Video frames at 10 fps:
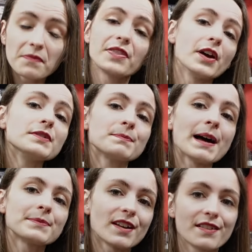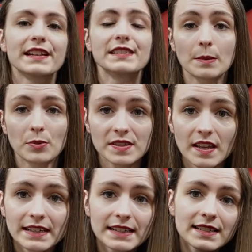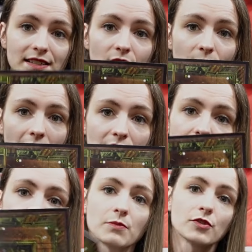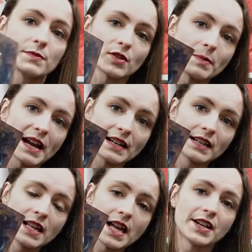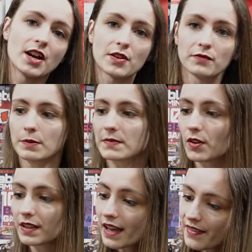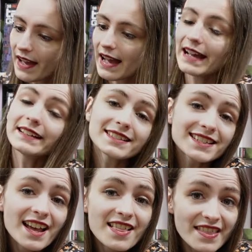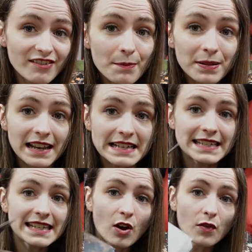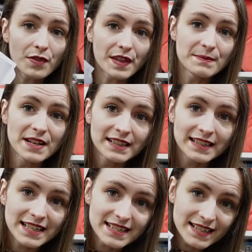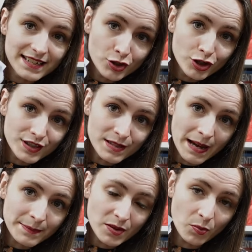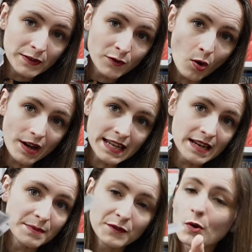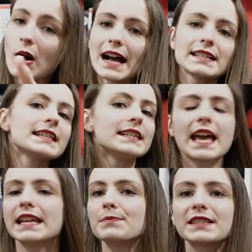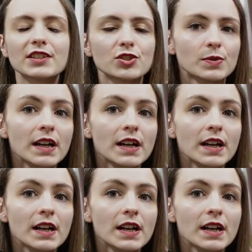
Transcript: Those maps are then double-sided, so you have some rooms on the back and other rooms on the other, and there are plenty of them. This is just the maps that we've got here, before adding in any potential